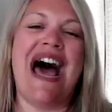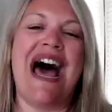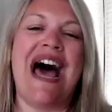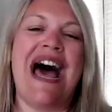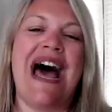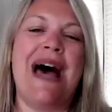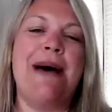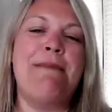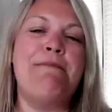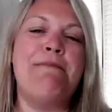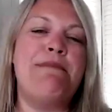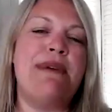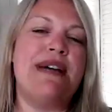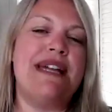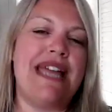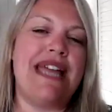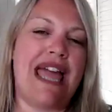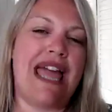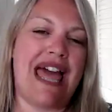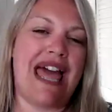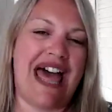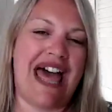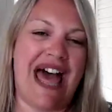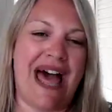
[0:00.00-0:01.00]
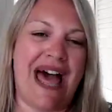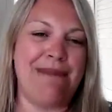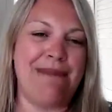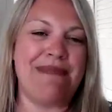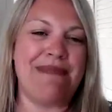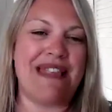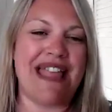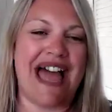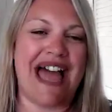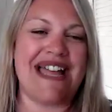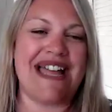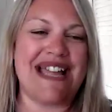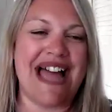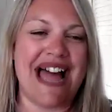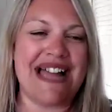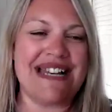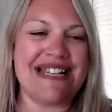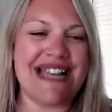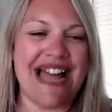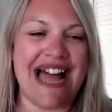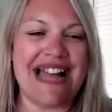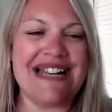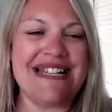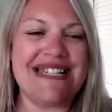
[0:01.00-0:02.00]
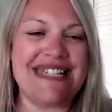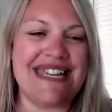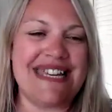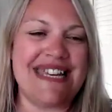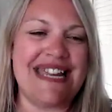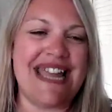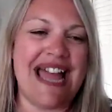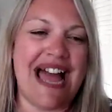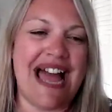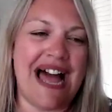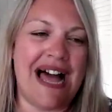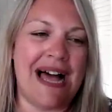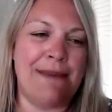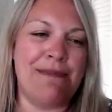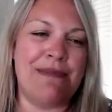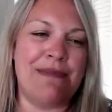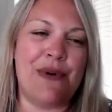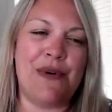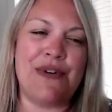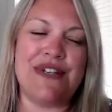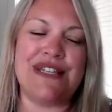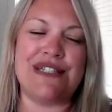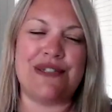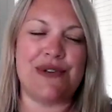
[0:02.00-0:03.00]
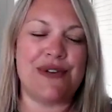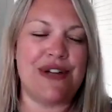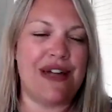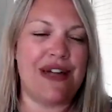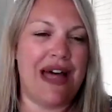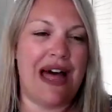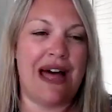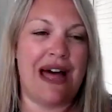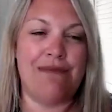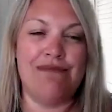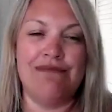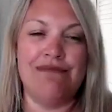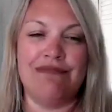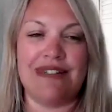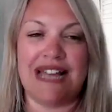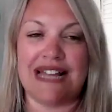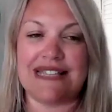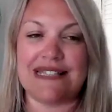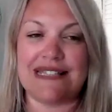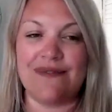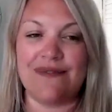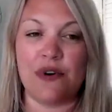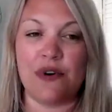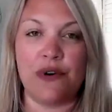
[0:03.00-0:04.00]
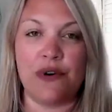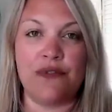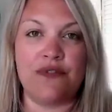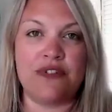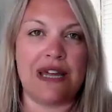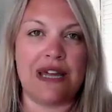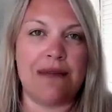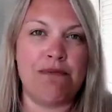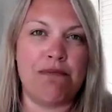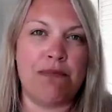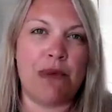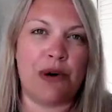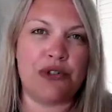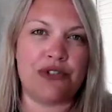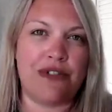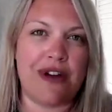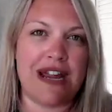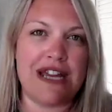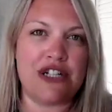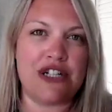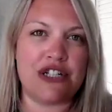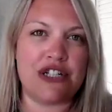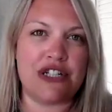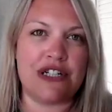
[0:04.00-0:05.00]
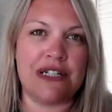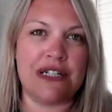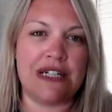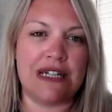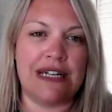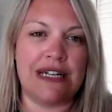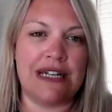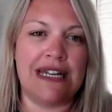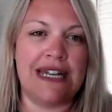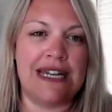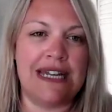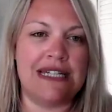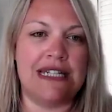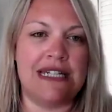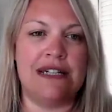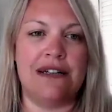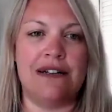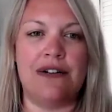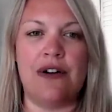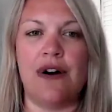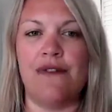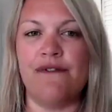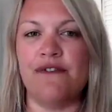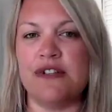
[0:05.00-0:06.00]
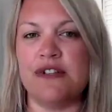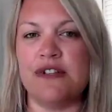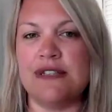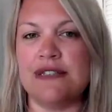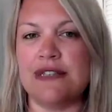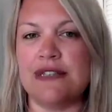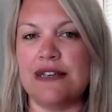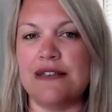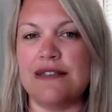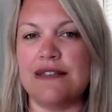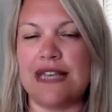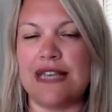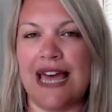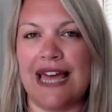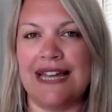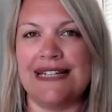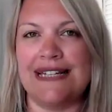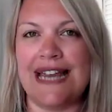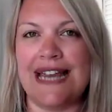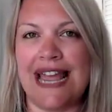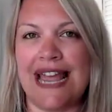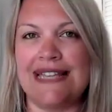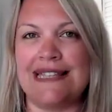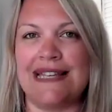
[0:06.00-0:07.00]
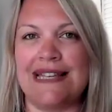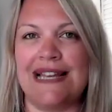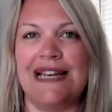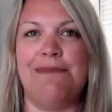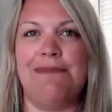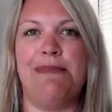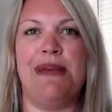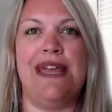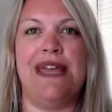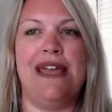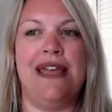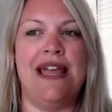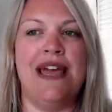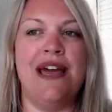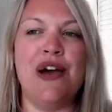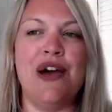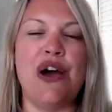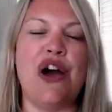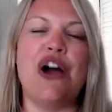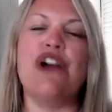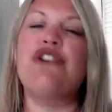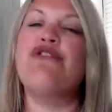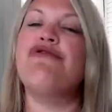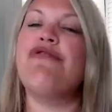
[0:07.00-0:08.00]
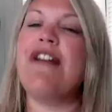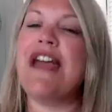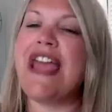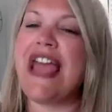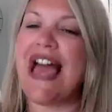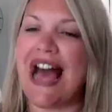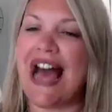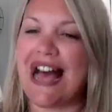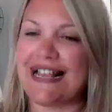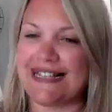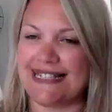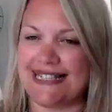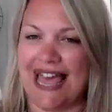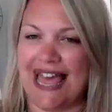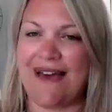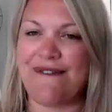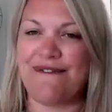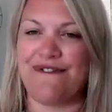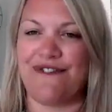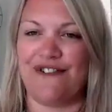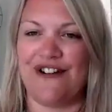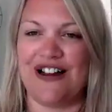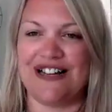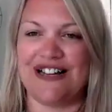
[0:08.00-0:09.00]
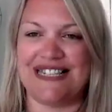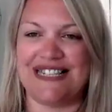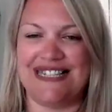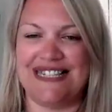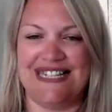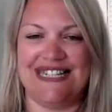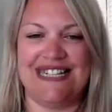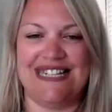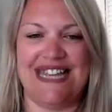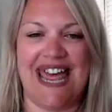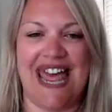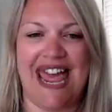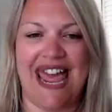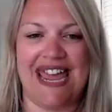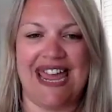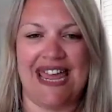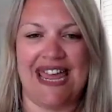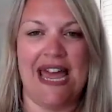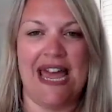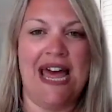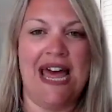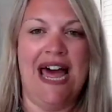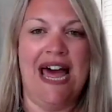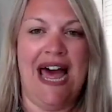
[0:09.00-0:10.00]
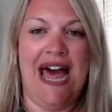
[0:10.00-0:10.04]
And Andy gets involved in moderation and leading conferences, and he's going to be a great asset for us today.